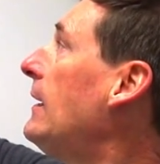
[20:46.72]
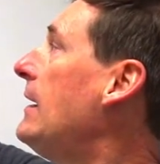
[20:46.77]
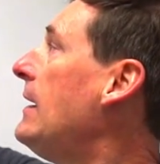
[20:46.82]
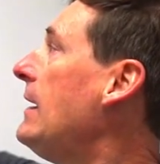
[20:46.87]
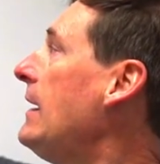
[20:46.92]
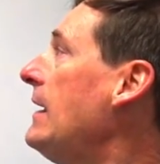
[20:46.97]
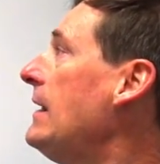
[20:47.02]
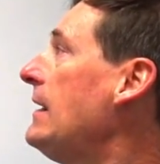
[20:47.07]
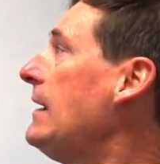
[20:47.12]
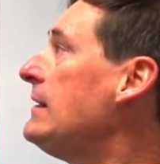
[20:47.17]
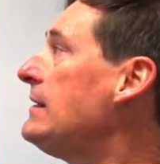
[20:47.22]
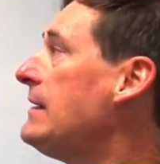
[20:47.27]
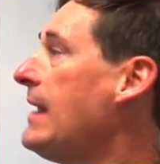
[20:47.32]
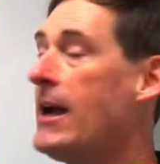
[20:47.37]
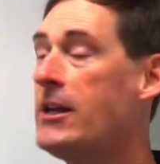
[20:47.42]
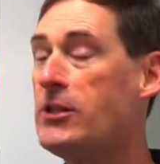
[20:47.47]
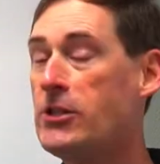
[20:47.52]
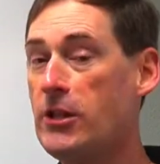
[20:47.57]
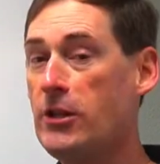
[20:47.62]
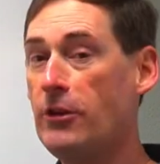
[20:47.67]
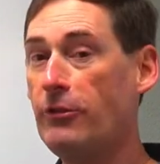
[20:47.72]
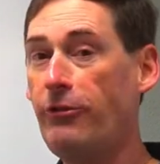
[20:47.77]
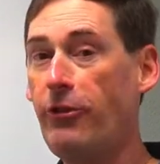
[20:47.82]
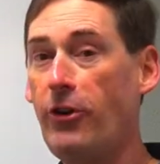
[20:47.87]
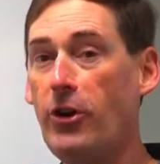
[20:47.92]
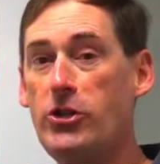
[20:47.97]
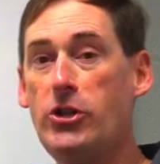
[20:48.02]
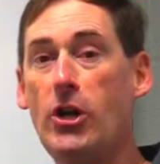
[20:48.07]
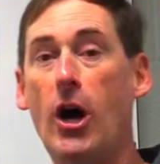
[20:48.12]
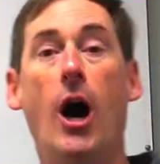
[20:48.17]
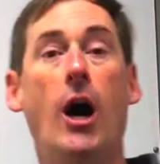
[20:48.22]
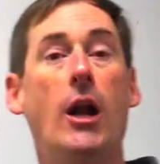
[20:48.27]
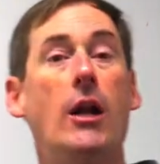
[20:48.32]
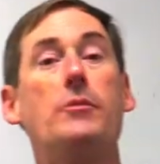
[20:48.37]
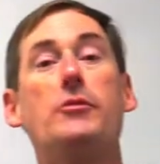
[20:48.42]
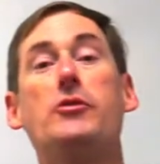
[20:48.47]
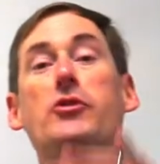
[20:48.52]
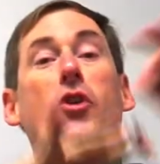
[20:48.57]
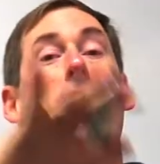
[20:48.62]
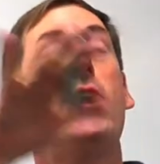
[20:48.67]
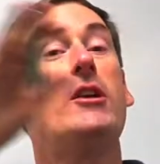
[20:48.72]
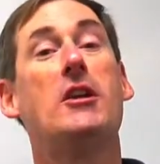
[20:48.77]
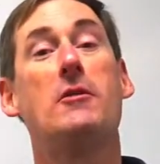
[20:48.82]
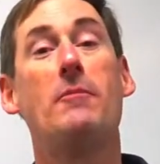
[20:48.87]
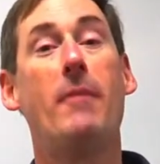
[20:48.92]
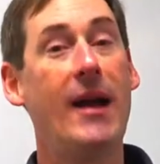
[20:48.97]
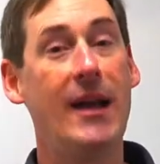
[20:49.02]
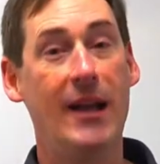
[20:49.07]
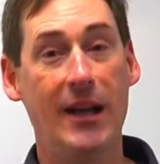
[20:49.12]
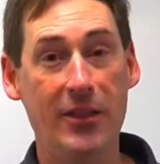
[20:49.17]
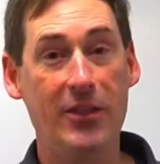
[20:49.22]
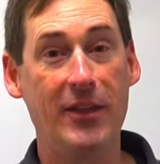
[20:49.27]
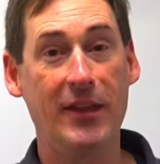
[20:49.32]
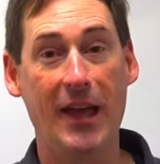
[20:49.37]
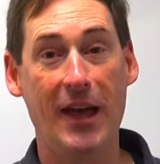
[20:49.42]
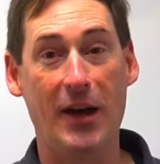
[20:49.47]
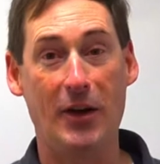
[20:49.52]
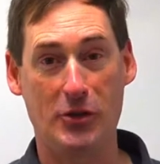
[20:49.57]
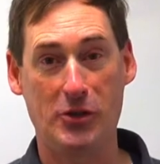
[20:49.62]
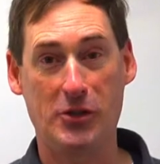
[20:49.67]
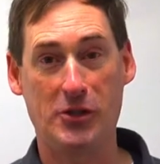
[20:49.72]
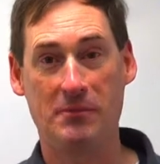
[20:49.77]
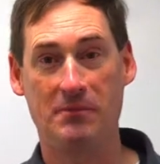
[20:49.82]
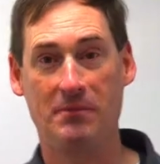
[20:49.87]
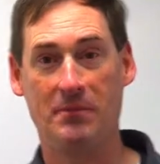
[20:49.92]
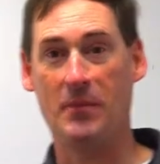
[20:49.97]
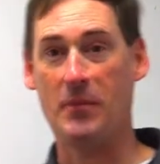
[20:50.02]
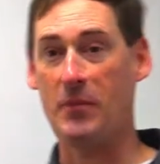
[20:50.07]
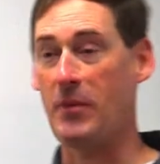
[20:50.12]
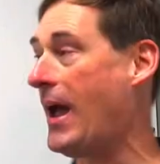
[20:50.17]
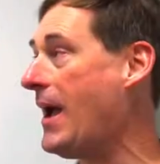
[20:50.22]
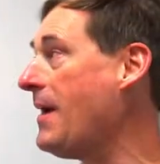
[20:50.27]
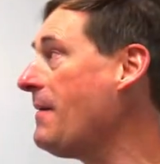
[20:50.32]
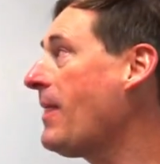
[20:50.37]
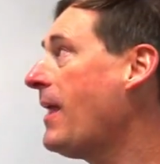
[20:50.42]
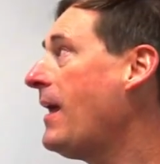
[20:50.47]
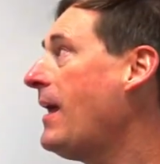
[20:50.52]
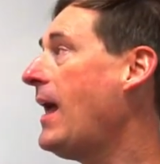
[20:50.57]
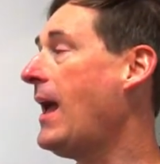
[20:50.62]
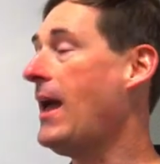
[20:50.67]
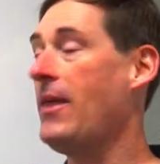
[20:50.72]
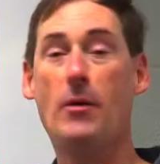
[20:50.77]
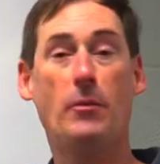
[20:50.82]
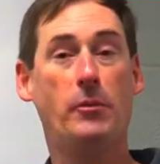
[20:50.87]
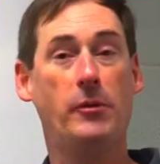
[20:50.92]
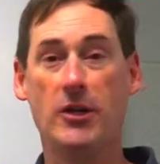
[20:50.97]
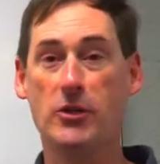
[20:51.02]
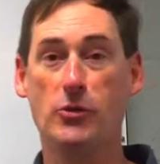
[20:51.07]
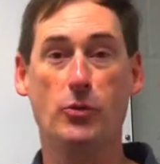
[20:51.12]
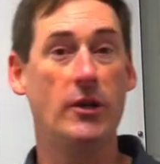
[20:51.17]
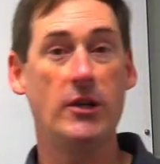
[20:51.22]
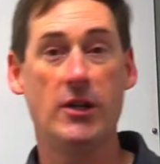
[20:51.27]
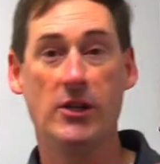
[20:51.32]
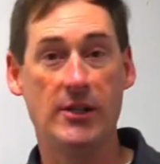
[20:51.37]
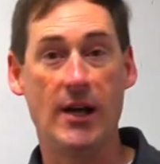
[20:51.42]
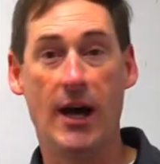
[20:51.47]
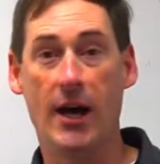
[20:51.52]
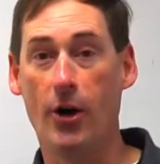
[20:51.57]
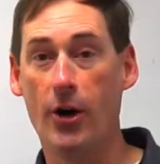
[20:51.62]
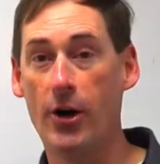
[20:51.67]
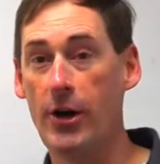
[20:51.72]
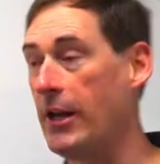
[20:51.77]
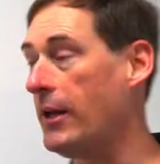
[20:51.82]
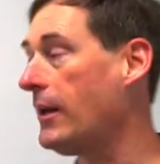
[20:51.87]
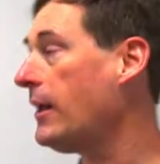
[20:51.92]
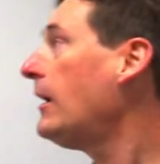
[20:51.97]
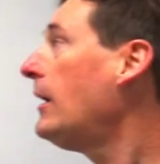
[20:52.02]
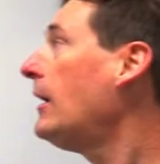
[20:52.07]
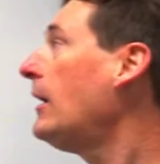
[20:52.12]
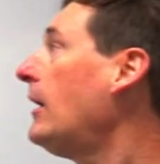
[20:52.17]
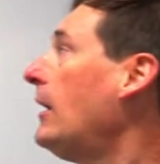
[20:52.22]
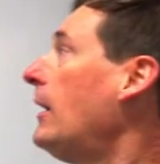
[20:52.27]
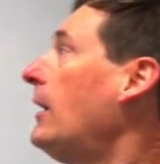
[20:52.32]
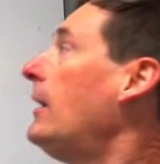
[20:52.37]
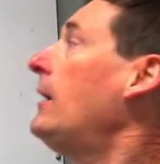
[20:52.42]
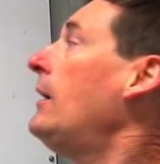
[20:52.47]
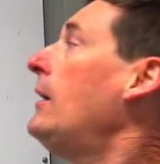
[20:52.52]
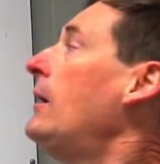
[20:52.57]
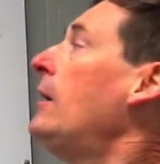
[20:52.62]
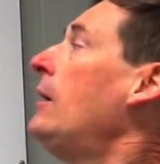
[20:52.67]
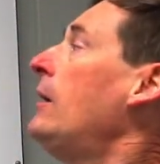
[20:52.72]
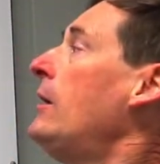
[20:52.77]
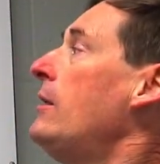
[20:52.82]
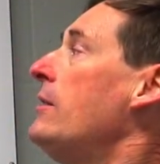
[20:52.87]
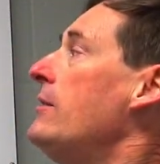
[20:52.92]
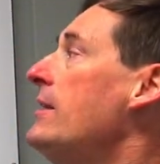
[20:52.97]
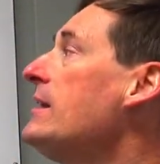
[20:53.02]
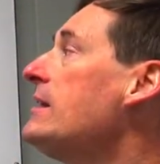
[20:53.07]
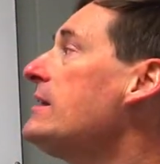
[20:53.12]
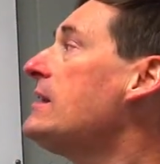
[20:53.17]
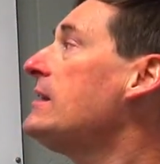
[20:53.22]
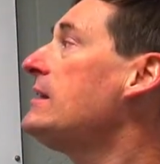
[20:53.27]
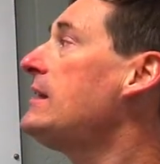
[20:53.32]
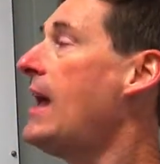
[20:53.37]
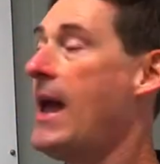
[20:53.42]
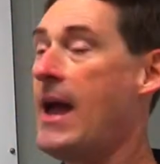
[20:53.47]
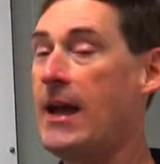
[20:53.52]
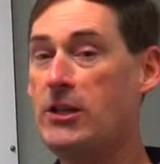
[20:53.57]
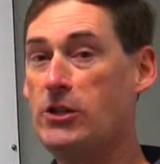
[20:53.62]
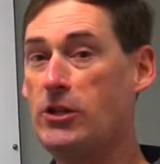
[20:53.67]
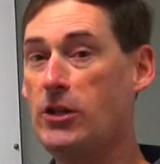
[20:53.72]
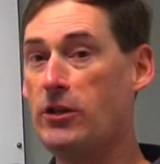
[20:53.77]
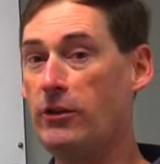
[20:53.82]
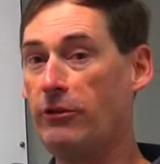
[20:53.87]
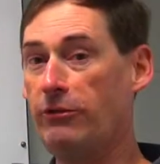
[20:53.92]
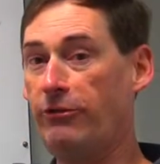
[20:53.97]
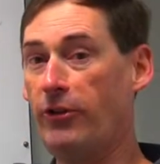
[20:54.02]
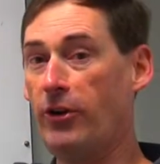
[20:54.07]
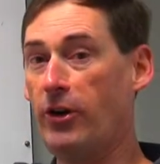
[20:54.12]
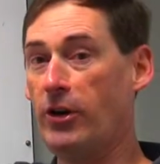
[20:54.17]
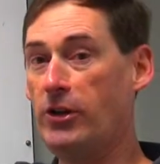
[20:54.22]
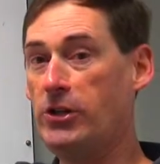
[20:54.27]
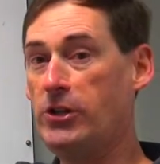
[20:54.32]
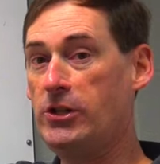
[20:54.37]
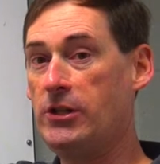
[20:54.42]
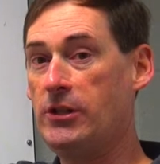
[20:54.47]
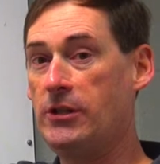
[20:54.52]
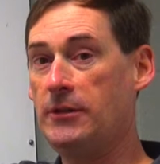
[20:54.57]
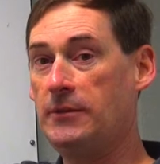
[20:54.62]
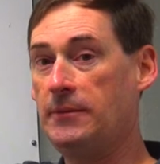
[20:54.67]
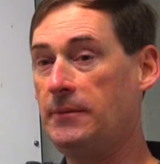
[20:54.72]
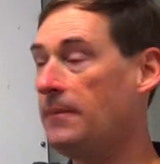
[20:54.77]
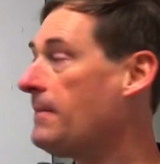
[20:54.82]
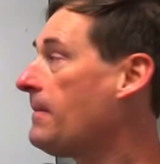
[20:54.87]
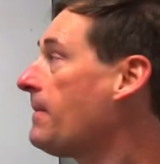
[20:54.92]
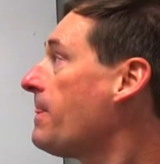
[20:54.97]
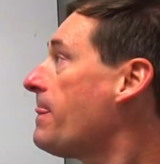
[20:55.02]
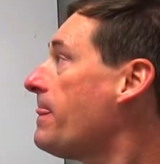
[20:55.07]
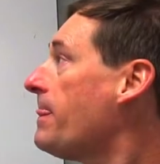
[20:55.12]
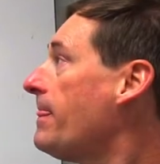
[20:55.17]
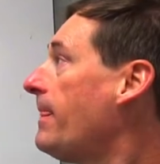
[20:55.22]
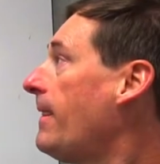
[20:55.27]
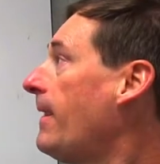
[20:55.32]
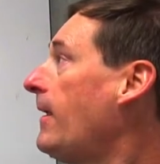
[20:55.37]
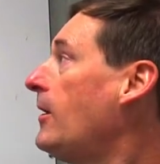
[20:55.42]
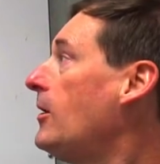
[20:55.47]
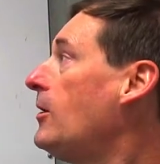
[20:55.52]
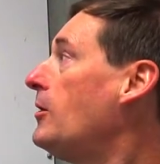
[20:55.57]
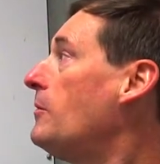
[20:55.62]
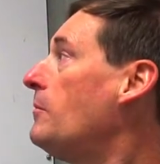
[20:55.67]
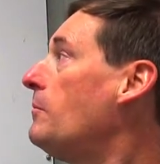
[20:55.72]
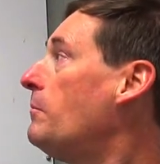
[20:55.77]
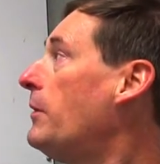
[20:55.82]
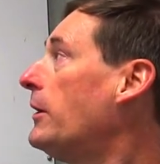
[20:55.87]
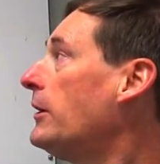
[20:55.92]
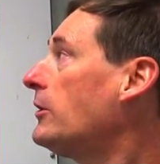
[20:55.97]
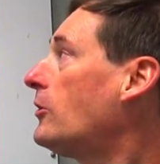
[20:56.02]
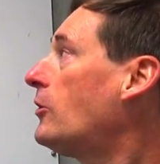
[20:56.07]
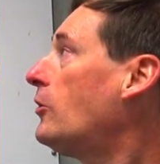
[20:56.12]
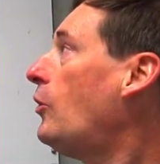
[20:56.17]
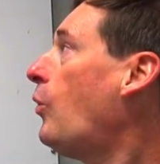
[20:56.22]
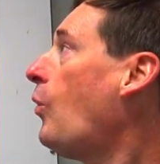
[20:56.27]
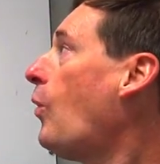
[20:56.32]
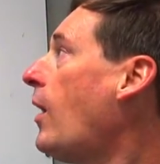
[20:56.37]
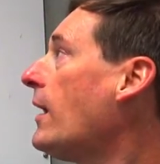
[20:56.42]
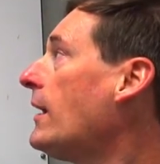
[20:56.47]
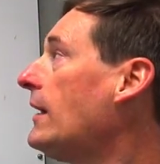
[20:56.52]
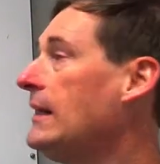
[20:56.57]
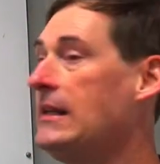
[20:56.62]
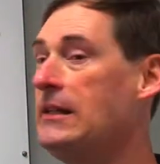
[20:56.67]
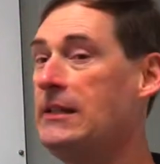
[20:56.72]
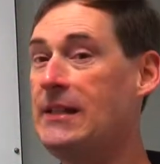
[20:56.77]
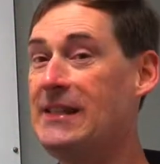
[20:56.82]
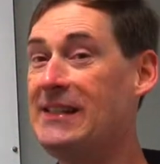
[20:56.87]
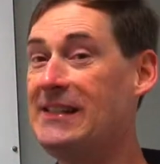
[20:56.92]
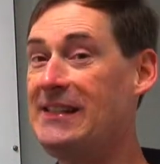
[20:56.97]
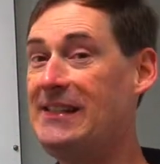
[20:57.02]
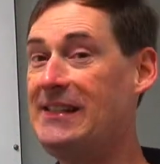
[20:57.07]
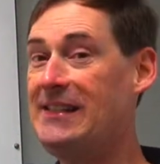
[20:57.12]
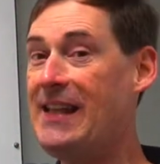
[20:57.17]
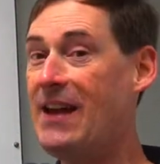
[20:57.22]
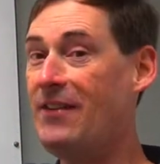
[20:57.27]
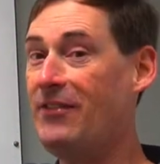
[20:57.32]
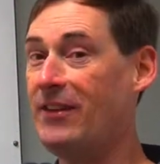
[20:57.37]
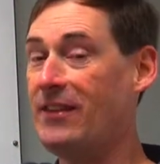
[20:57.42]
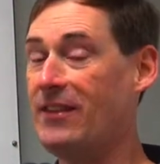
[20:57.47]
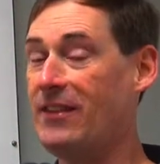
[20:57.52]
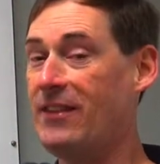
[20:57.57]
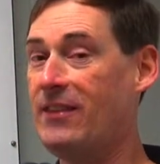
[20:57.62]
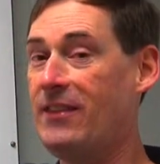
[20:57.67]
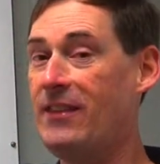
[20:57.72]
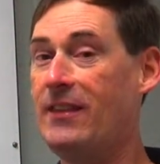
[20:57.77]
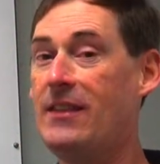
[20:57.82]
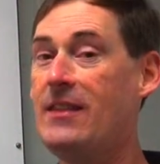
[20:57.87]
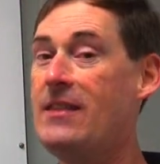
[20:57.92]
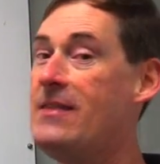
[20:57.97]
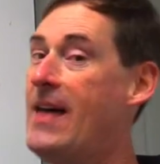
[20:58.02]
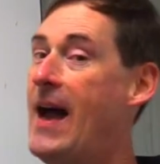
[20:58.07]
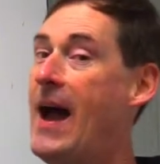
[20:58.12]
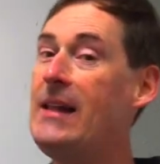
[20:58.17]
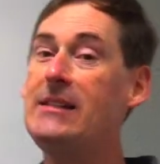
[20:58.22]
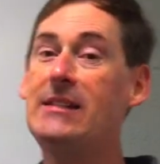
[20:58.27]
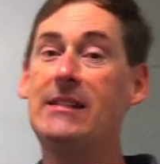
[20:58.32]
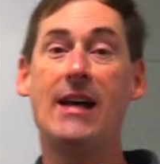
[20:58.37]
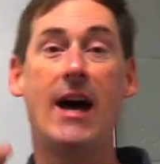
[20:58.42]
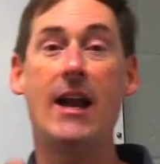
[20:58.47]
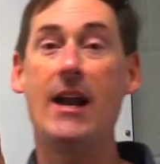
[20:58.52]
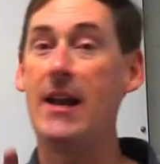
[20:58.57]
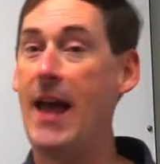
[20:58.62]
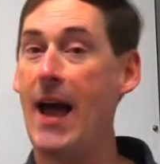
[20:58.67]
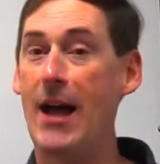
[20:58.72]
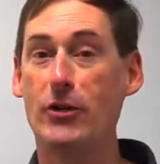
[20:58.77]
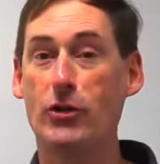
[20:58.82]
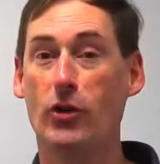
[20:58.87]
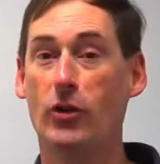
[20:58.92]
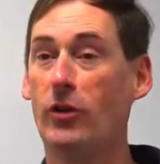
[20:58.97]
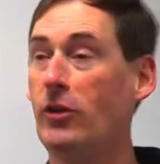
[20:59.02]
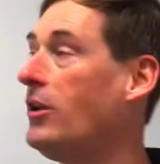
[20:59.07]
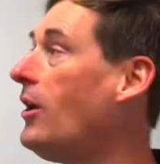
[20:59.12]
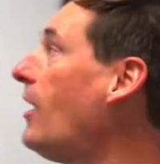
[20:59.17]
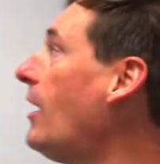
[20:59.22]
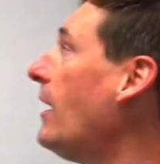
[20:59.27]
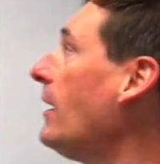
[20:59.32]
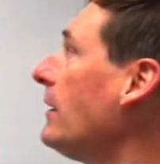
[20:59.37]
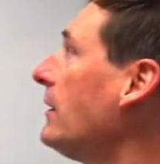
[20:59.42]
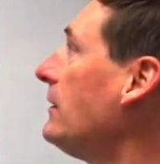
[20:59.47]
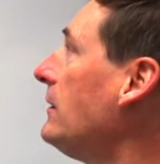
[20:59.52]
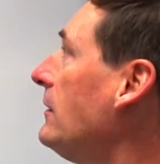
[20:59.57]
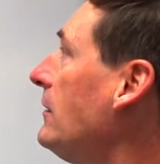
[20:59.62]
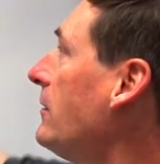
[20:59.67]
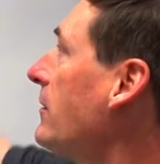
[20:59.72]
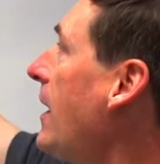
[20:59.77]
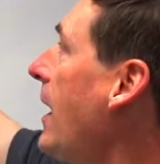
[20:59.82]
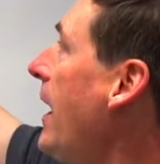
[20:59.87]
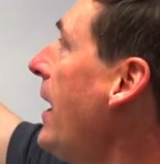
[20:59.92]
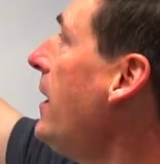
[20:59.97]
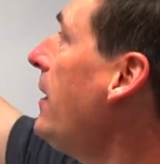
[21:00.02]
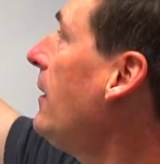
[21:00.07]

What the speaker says: It's x to the first unobstructed by anything else, okay? And the plus 1 does not hurt it. This is x to the first, but quantity to the 7th. That's not a natural log, okay?